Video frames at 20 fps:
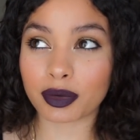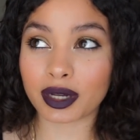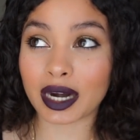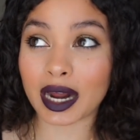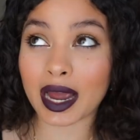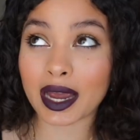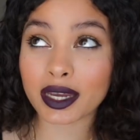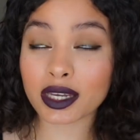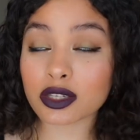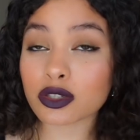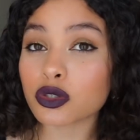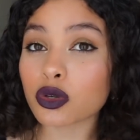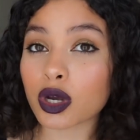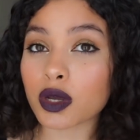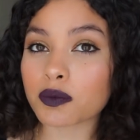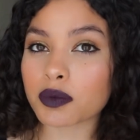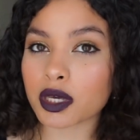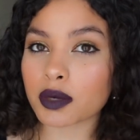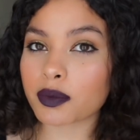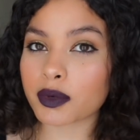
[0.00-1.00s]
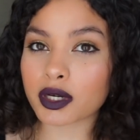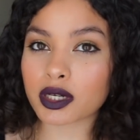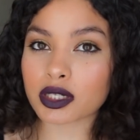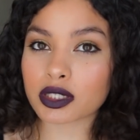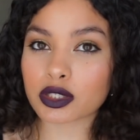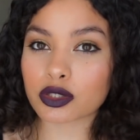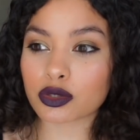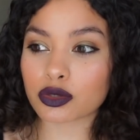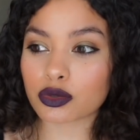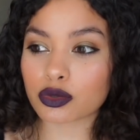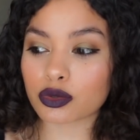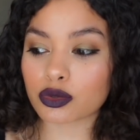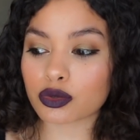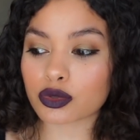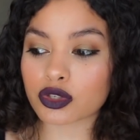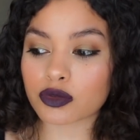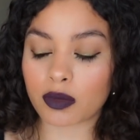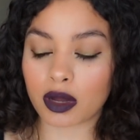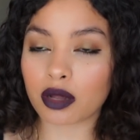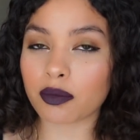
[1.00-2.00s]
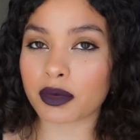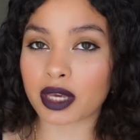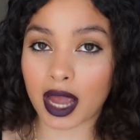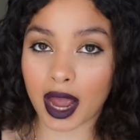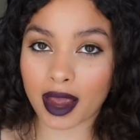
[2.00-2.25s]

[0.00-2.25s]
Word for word: but I enjoy people to smell me.